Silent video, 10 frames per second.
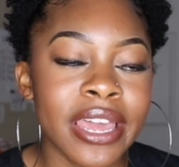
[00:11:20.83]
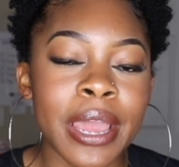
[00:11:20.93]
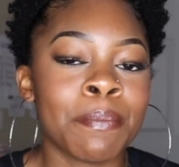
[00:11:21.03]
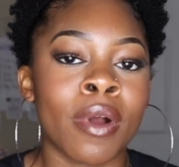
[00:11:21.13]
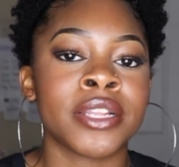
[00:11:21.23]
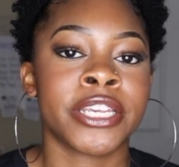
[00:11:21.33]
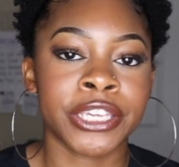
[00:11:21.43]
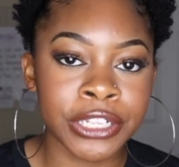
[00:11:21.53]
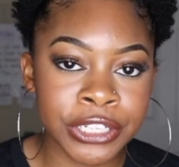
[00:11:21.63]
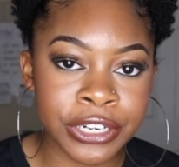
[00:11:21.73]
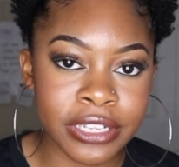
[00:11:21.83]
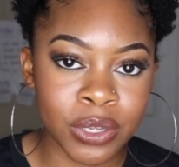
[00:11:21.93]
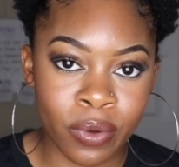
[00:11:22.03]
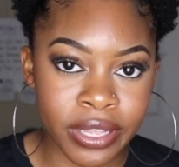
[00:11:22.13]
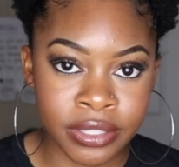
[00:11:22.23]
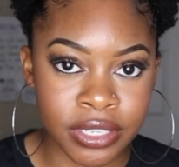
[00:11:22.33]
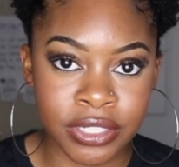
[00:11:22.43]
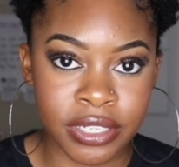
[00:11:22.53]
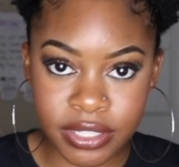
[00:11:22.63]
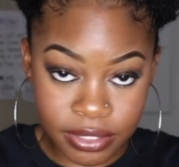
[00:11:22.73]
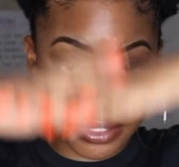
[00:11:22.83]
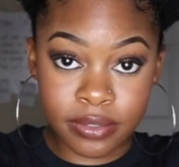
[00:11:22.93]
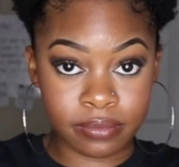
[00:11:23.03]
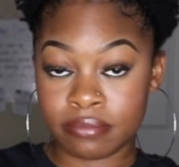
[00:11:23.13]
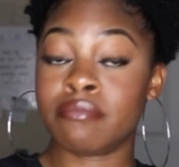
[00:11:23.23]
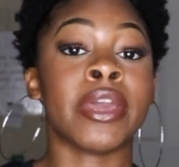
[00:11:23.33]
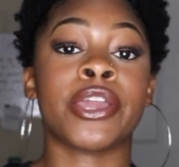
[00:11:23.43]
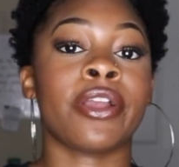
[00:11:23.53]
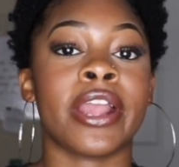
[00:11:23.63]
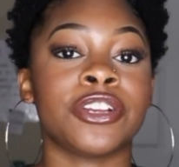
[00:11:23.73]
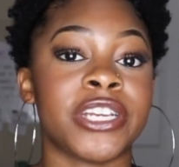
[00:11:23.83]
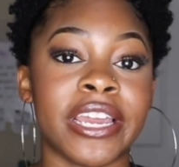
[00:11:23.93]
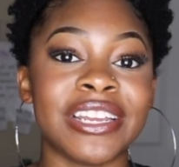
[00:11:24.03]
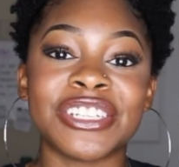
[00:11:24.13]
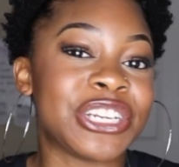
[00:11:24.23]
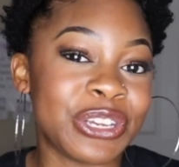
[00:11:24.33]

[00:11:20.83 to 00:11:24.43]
in particular is going to just make your hair change.